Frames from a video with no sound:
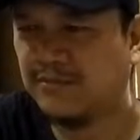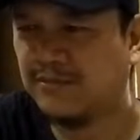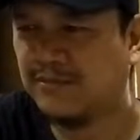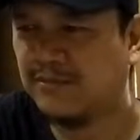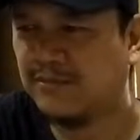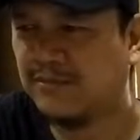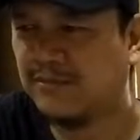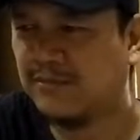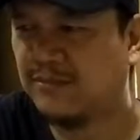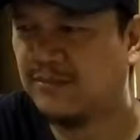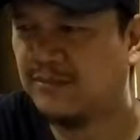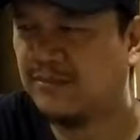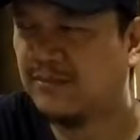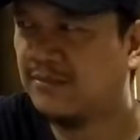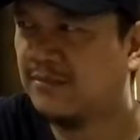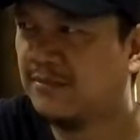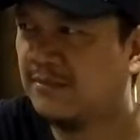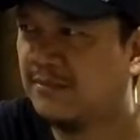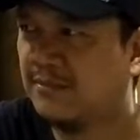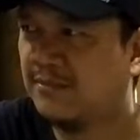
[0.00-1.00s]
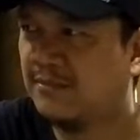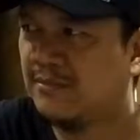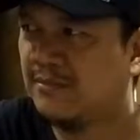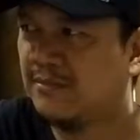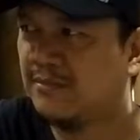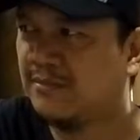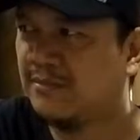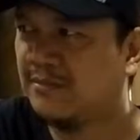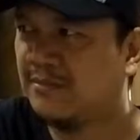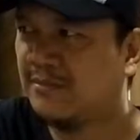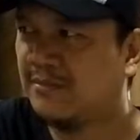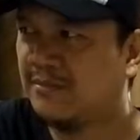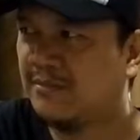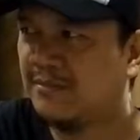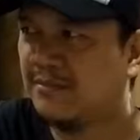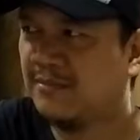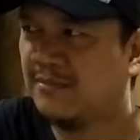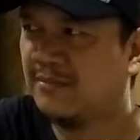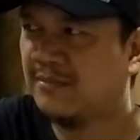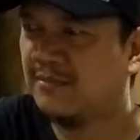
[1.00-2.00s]

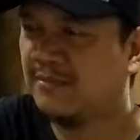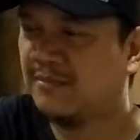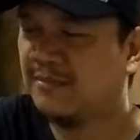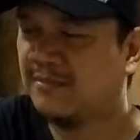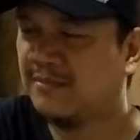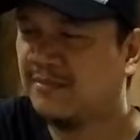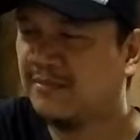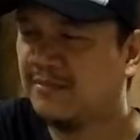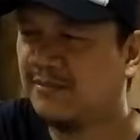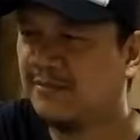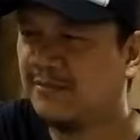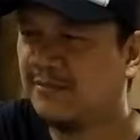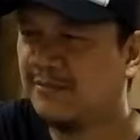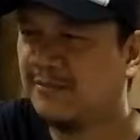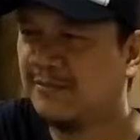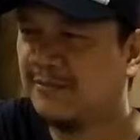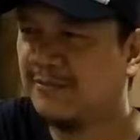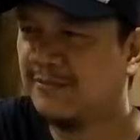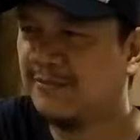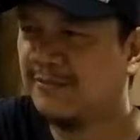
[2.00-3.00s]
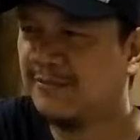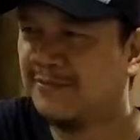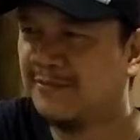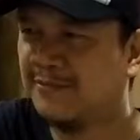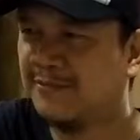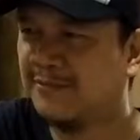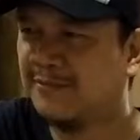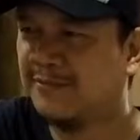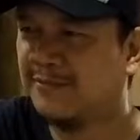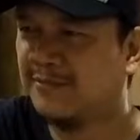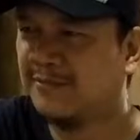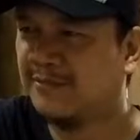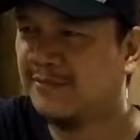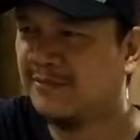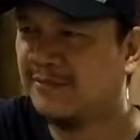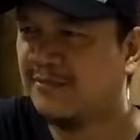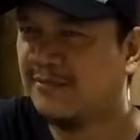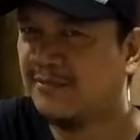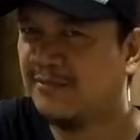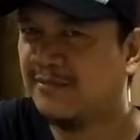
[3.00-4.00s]

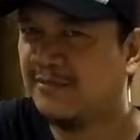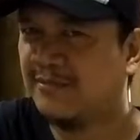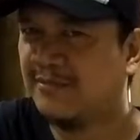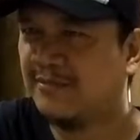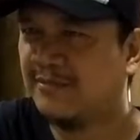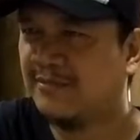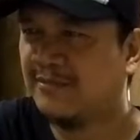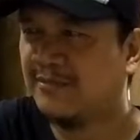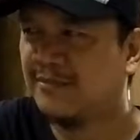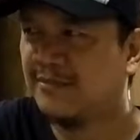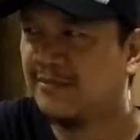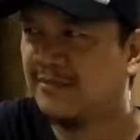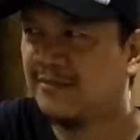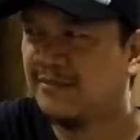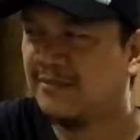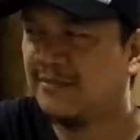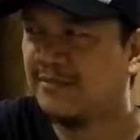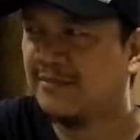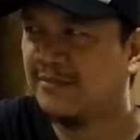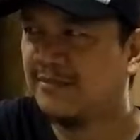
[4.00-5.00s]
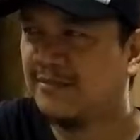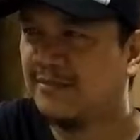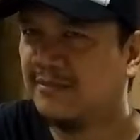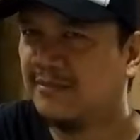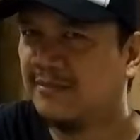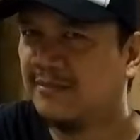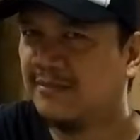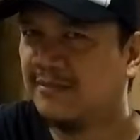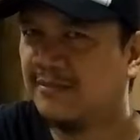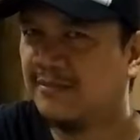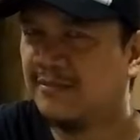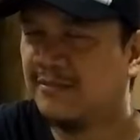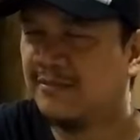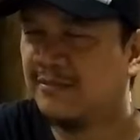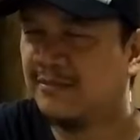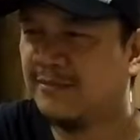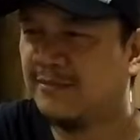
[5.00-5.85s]
(not speaking)